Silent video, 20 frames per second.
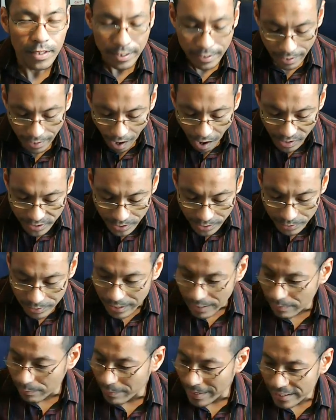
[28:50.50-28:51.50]
it
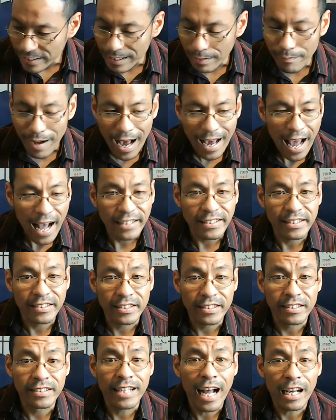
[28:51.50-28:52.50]
also means that my
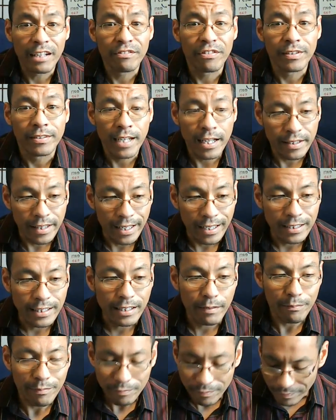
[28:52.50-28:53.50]
ancestors died for nothing,
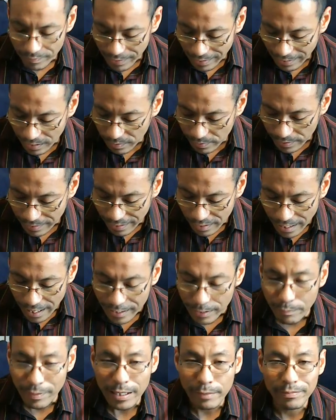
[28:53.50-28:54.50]

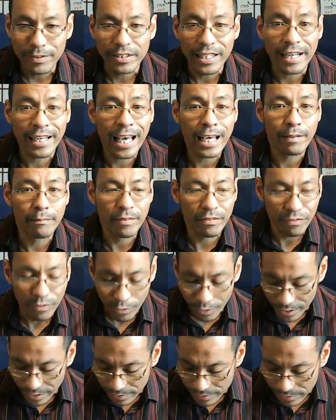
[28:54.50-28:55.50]
that the people that came
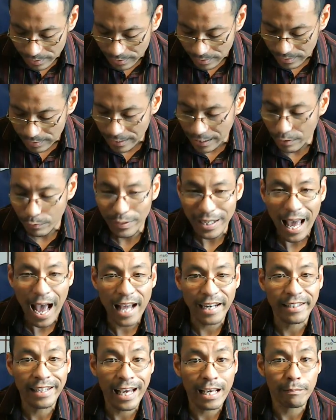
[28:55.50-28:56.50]
before us, we
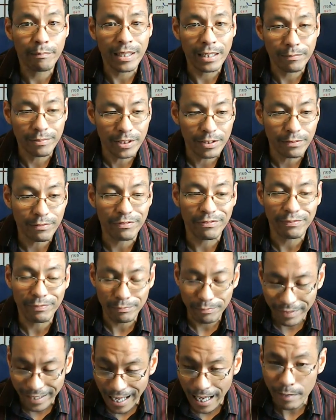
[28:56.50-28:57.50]
had gay people,
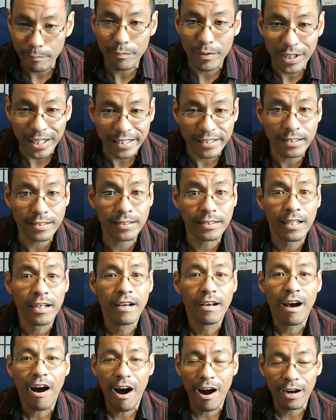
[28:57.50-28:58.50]
gay priests.
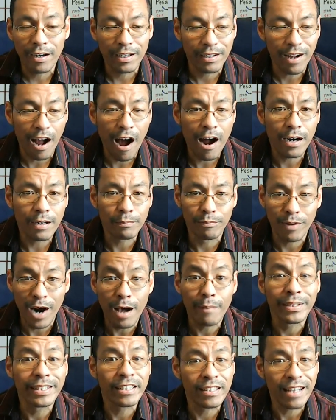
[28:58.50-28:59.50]
Our
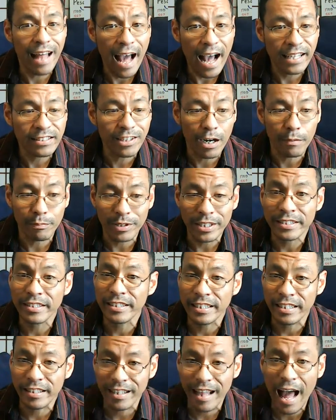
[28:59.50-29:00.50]
Brahmin class, our
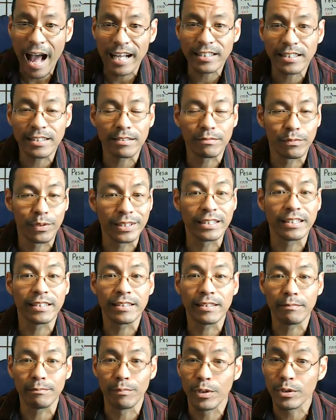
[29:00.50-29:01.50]
priestly class was
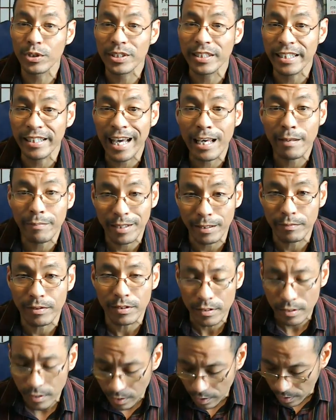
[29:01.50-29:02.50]
mostly gay
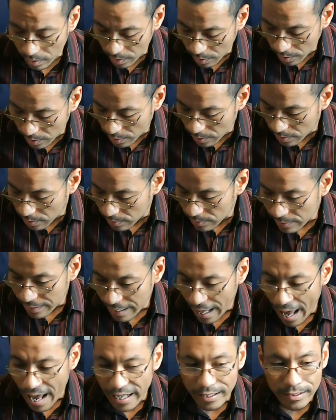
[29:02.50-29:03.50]
people.
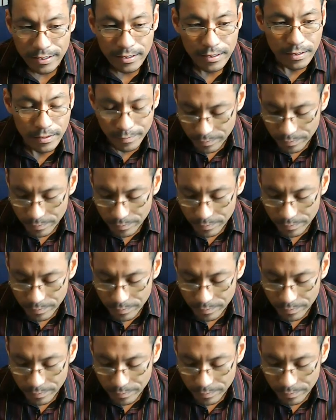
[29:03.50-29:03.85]
And